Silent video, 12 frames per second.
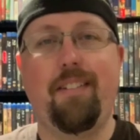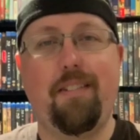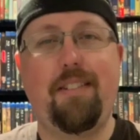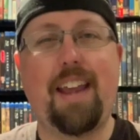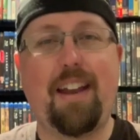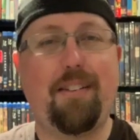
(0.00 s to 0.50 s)

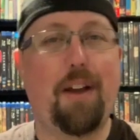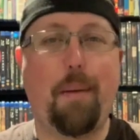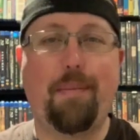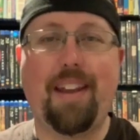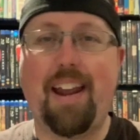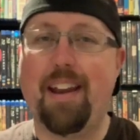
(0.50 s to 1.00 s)
set
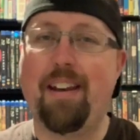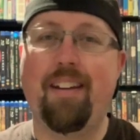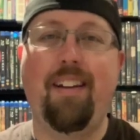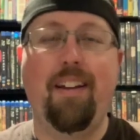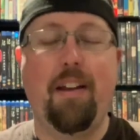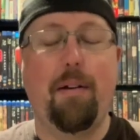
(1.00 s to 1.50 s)
top 10,
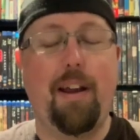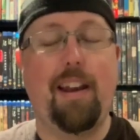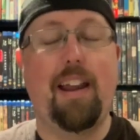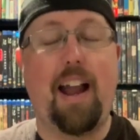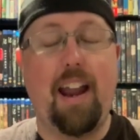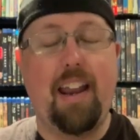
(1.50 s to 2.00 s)
but
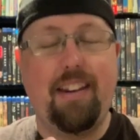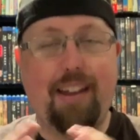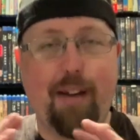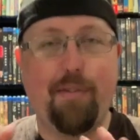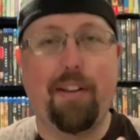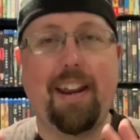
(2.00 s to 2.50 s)
I
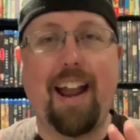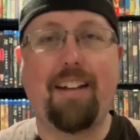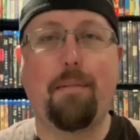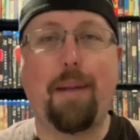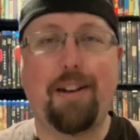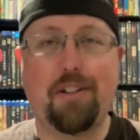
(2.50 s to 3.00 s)
definitely had
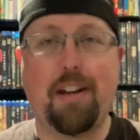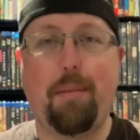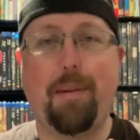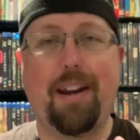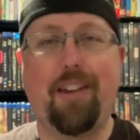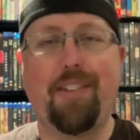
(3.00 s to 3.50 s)
to mention it
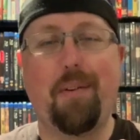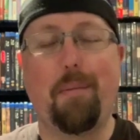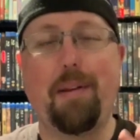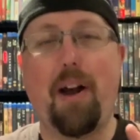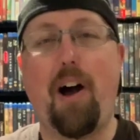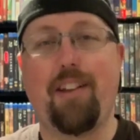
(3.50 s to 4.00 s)
because it would
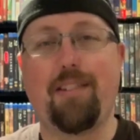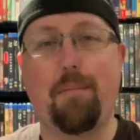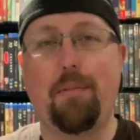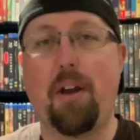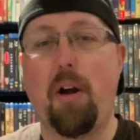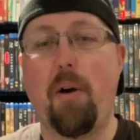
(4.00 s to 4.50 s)
be awesome
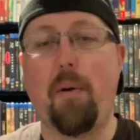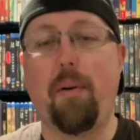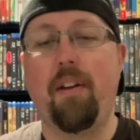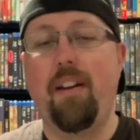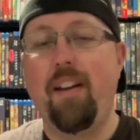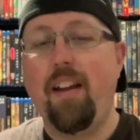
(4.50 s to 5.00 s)
to own.
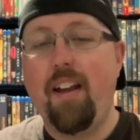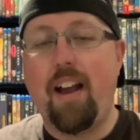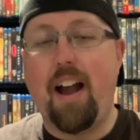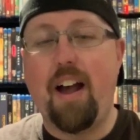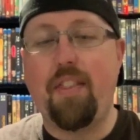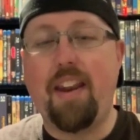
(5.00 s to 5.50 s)

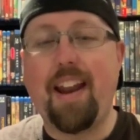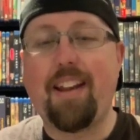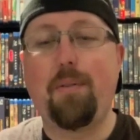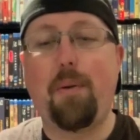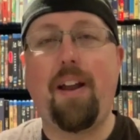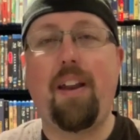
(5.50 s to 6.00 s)
The
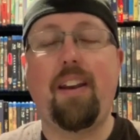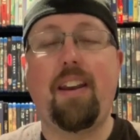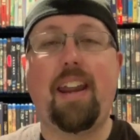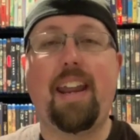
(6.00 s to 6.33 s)
next one